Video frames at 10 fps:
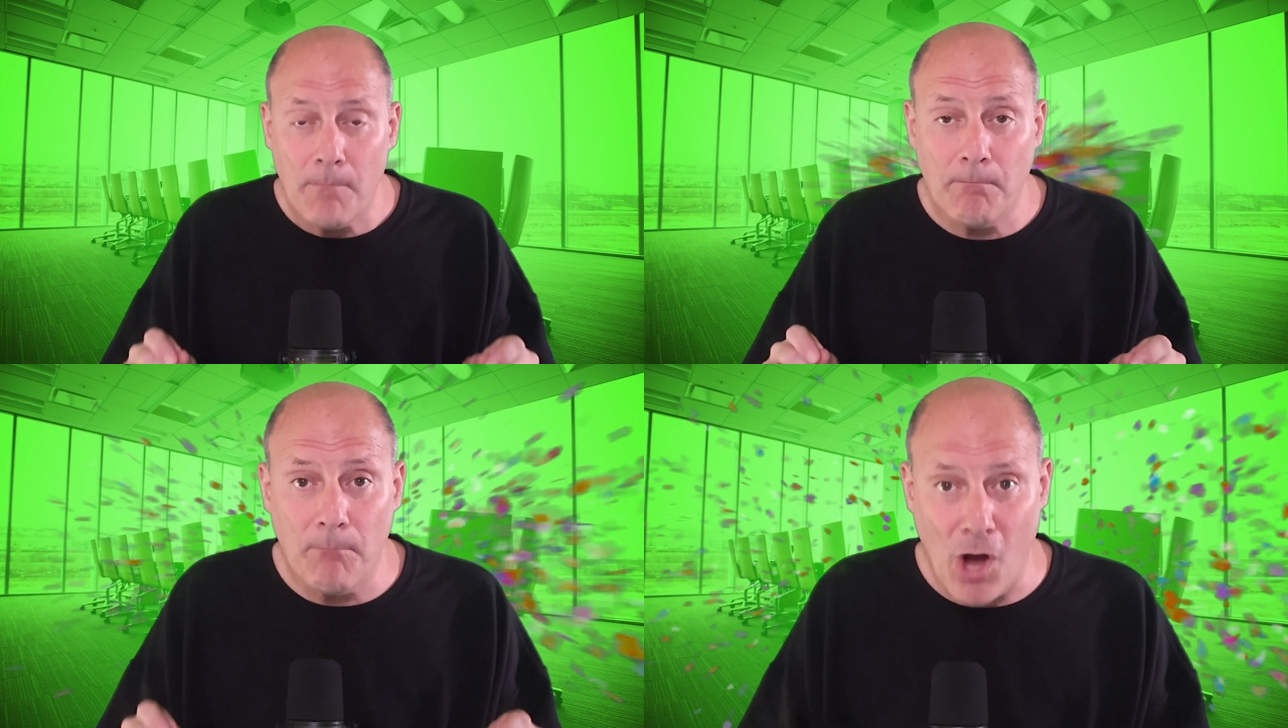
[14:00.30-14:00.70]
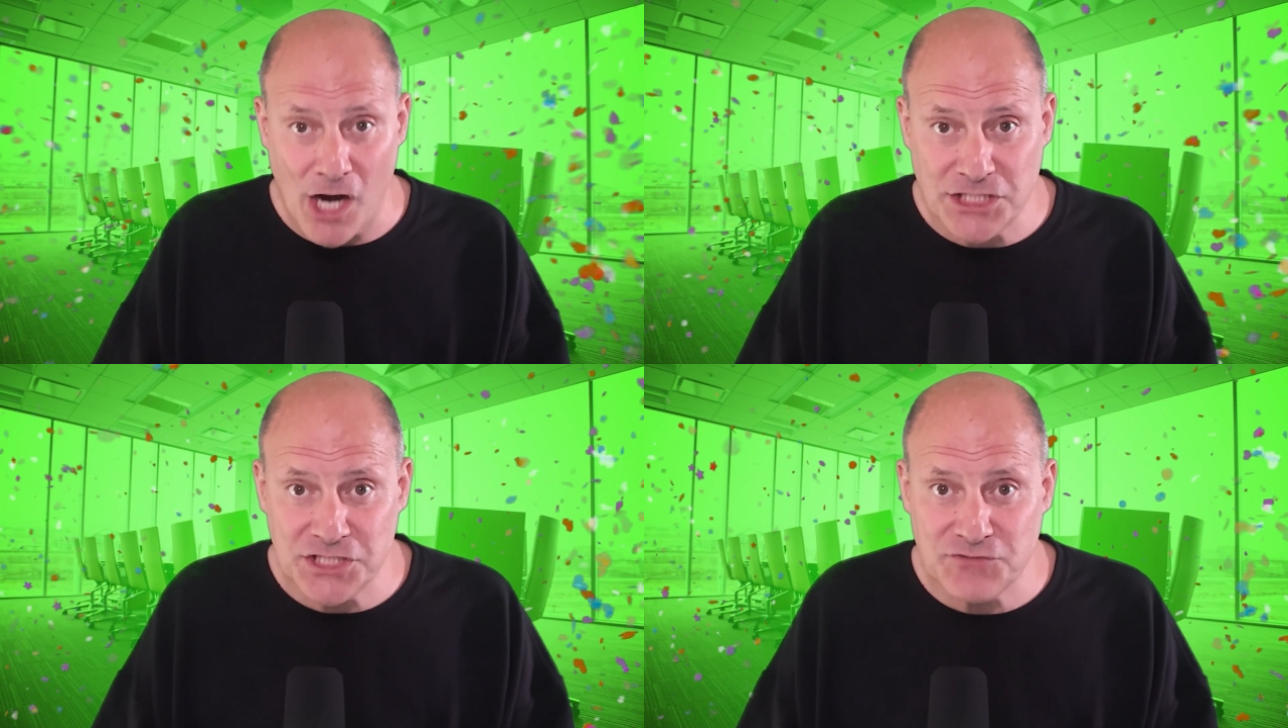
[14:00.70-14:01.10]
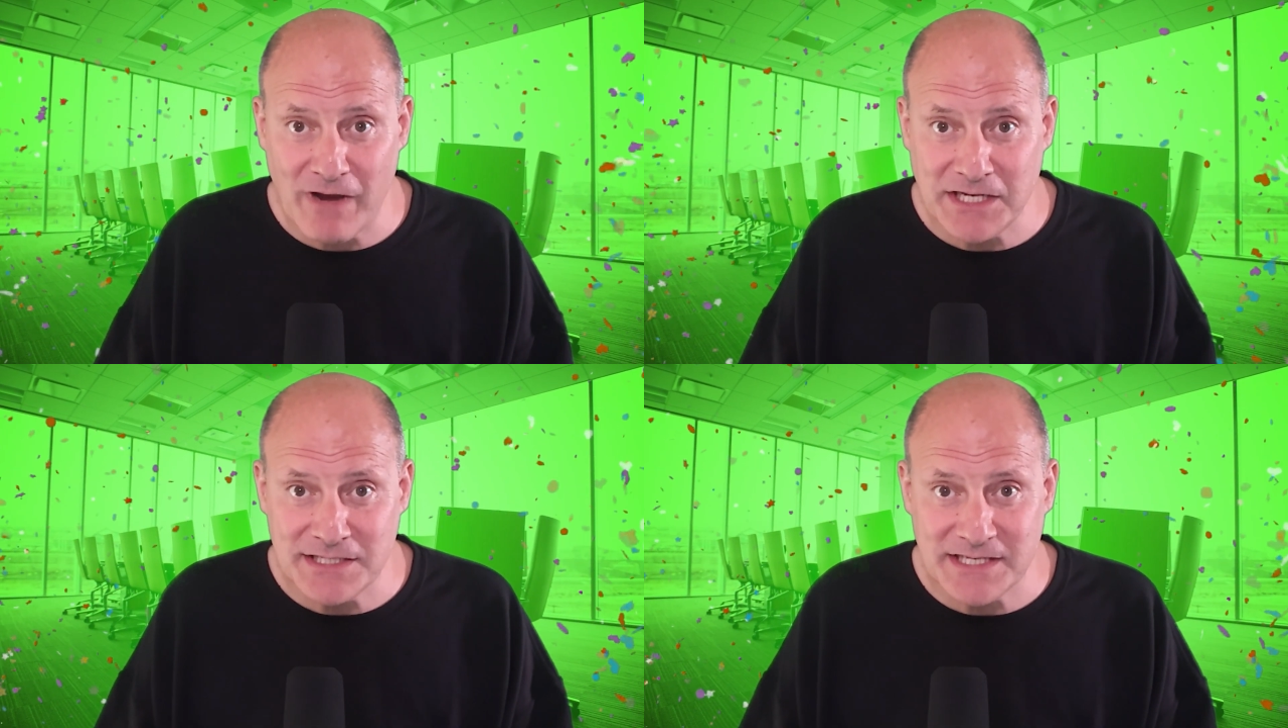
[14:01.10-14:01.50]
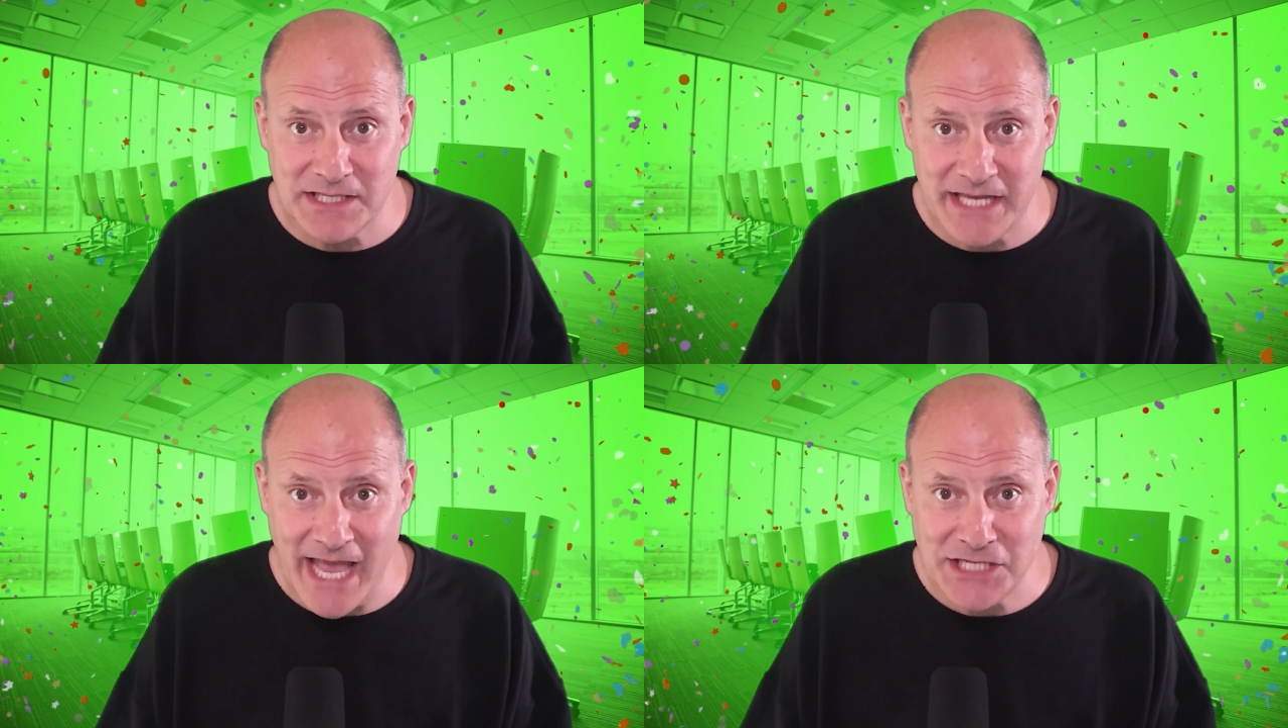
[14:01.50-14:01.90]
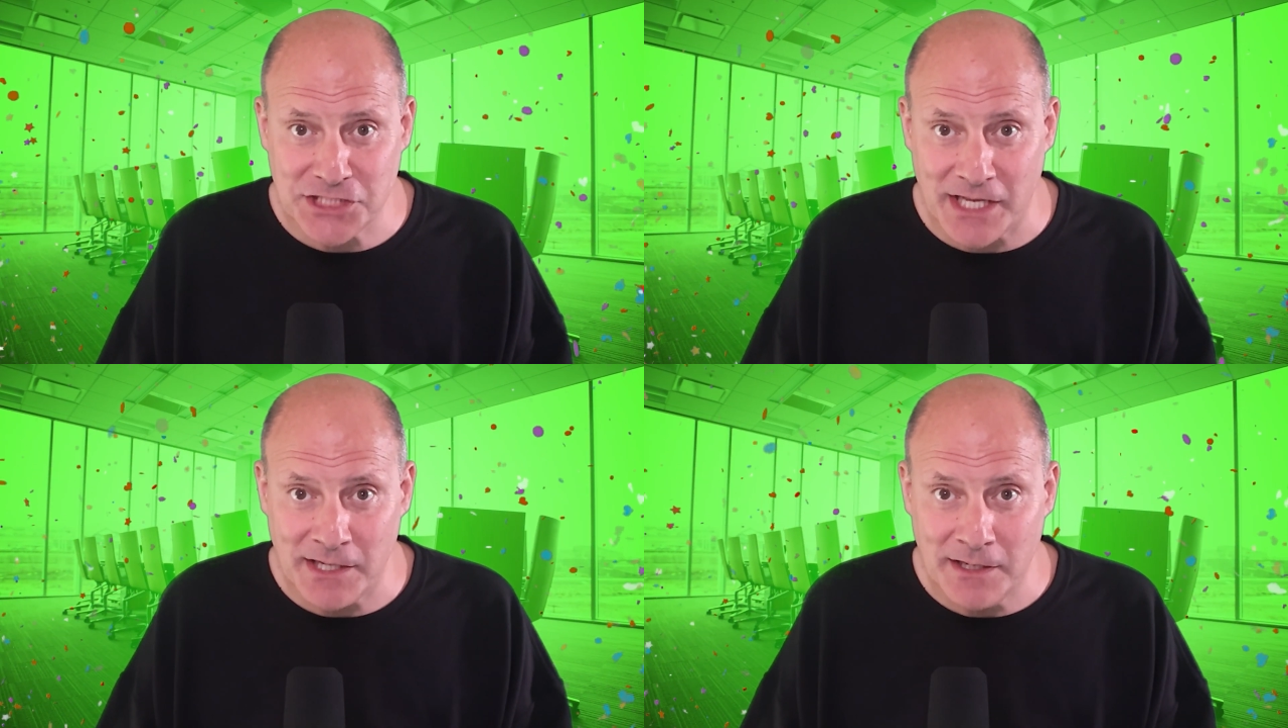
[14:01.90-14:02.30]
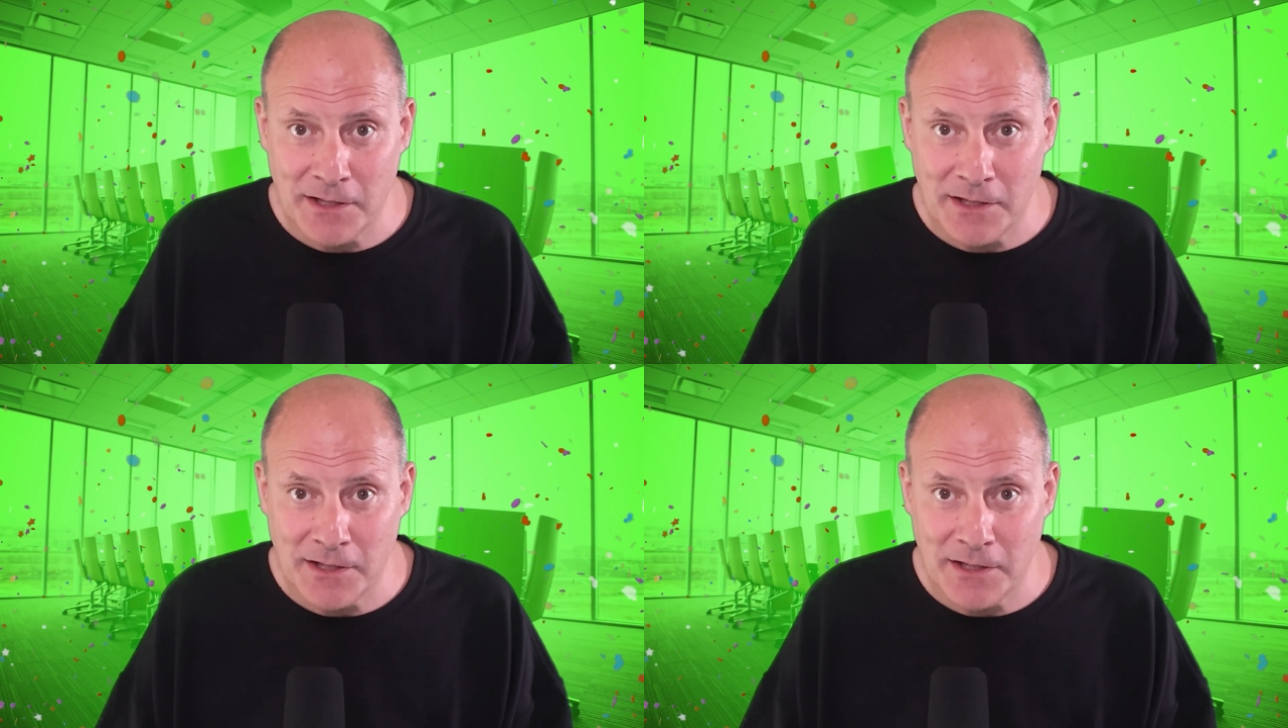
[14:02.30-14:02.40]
March's reconciliation